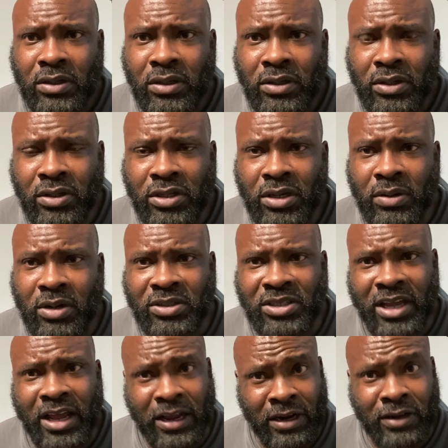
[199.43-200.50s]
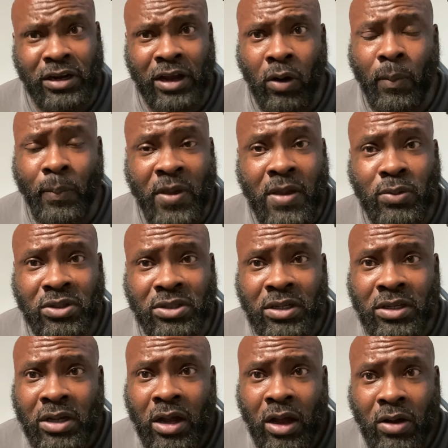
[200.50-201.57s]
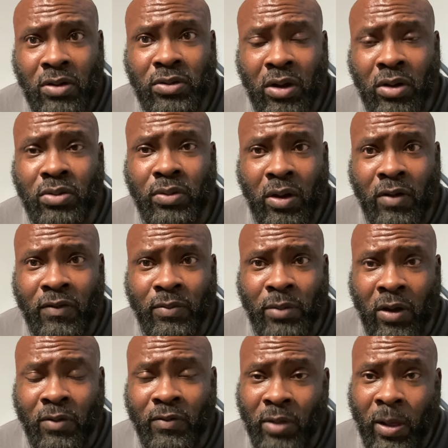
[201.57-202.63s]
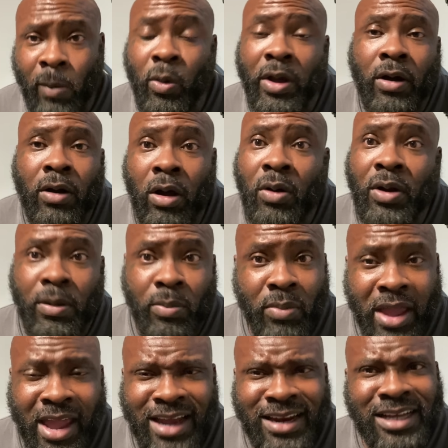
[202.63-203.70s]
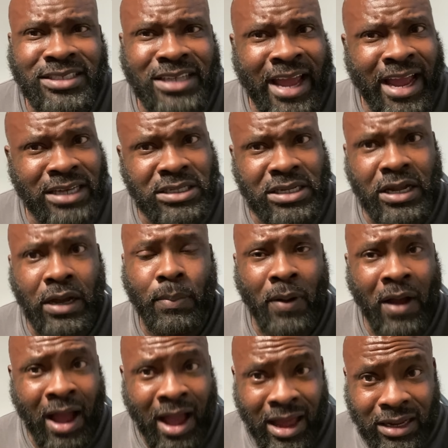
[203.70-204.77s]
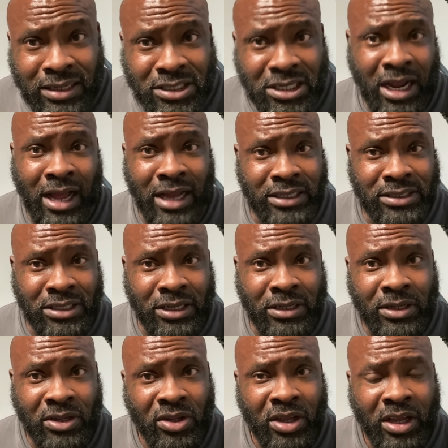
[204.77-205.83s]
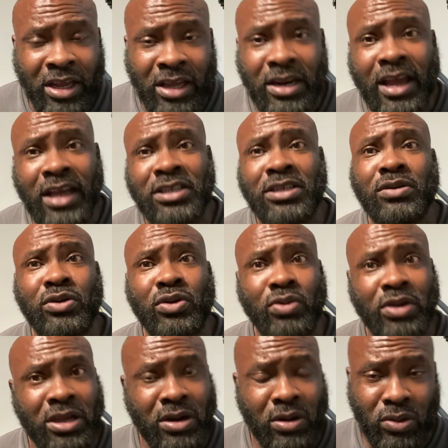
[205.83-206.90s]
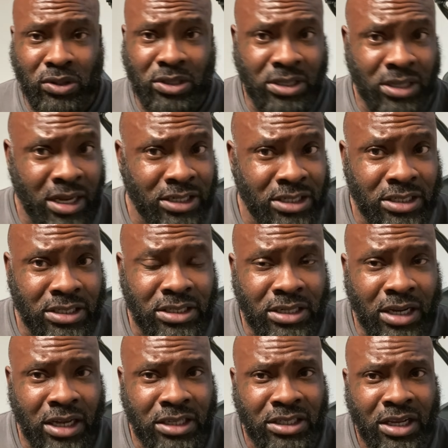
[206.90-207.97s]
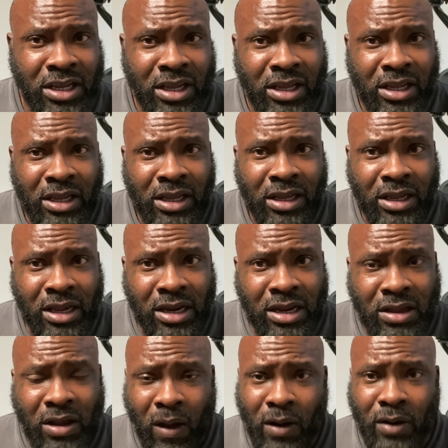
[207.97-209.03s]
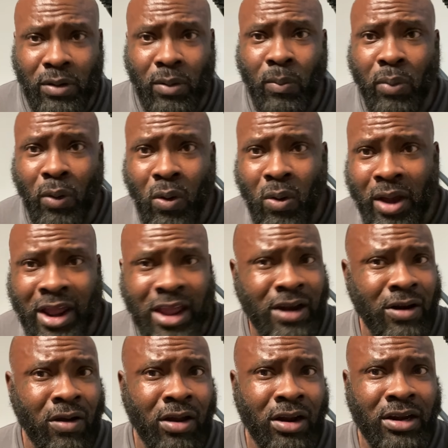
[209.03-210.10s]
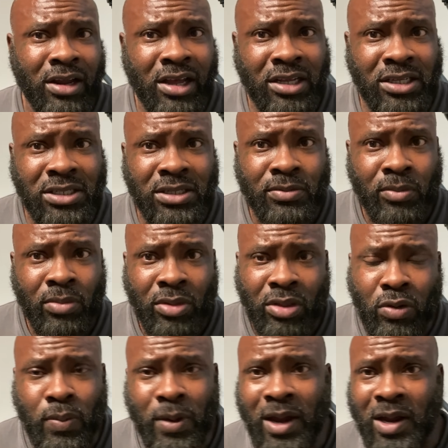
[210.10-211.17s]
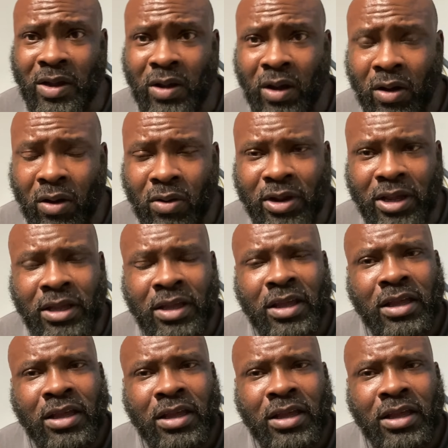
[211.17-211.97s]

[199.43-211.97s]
You see what I'm saying? And on people, on a man that's actually apologizing and asking him, do he know such and such? And he calling him boy and all of this. You better go on and.